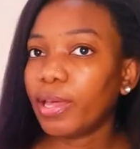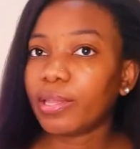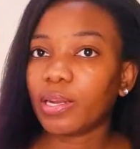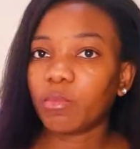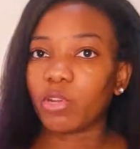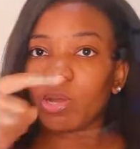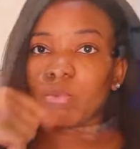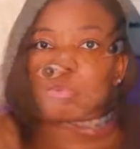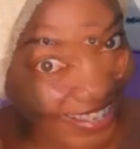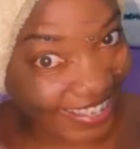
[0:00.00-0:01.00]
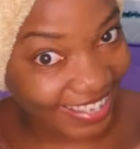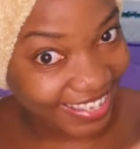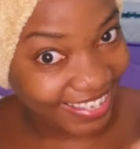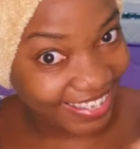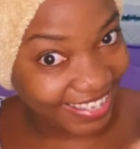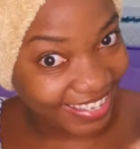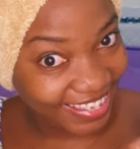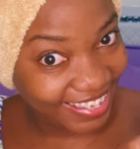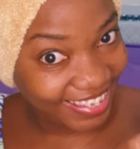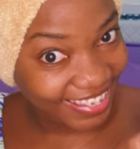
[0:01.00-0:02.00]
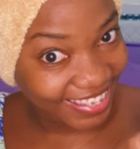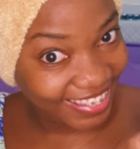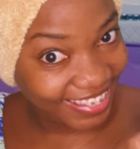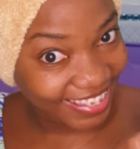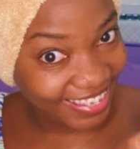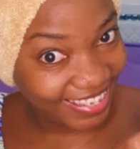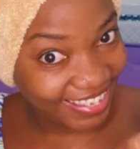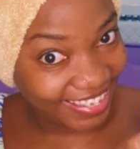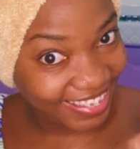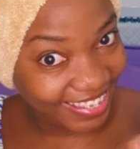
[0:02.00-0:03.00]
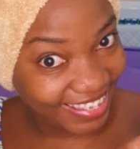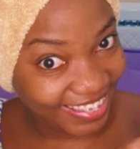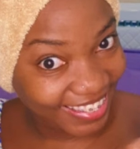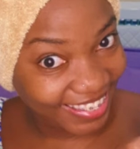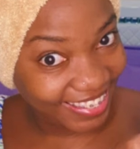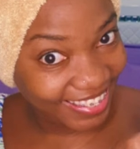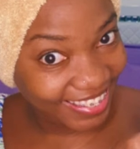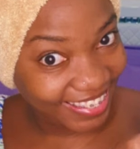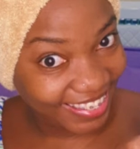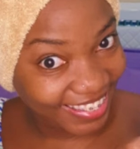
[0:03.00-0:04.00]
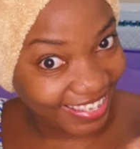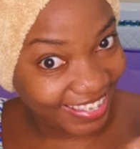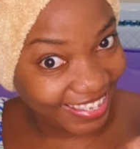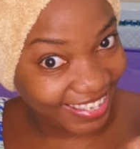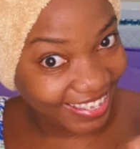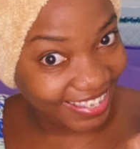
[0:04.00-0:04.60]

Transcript: Then I'm gonna wrap a towel on top of the shower cup. So you can do